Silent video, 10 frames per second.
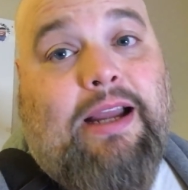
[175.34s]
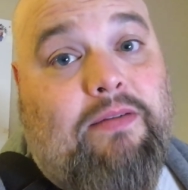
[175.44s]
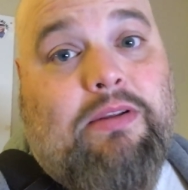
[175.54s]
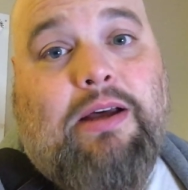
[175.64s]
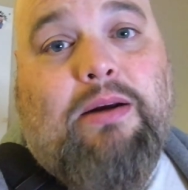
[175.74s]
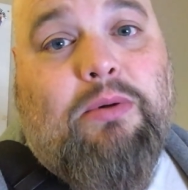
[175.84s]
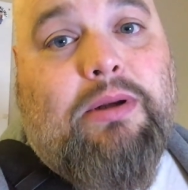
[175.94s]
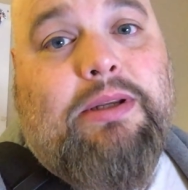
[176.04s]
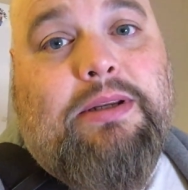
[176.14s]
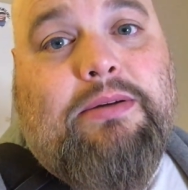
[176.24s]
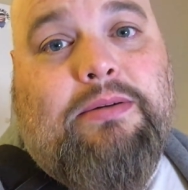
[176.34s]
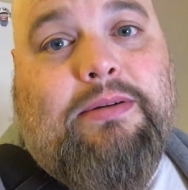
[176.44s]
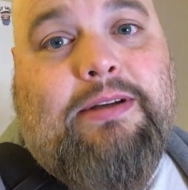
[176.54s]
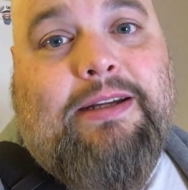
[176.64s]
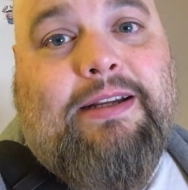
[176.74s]
a lot of work to do.
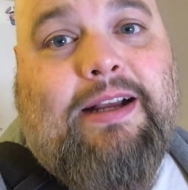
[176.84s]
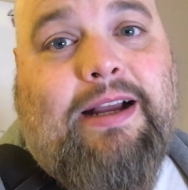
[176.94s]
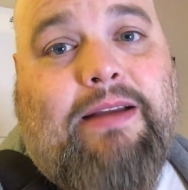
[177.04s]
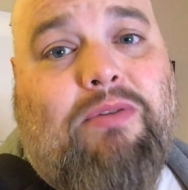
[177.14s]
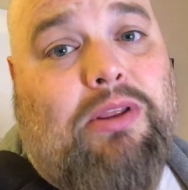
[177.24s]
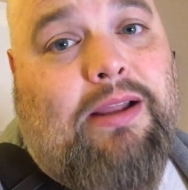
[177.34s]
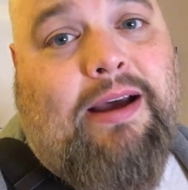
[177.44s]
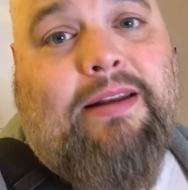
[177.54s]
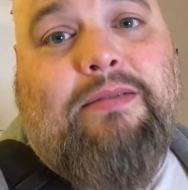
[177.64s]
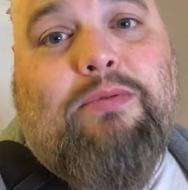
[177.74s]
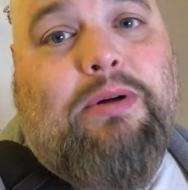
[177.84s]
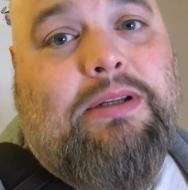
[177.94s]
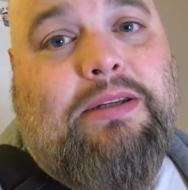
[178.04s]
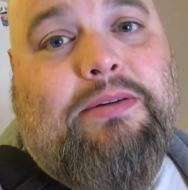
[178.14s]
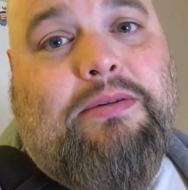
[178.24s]
I have a lot of work
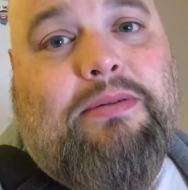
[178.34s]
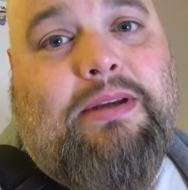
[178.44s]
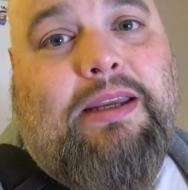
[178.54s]
to do,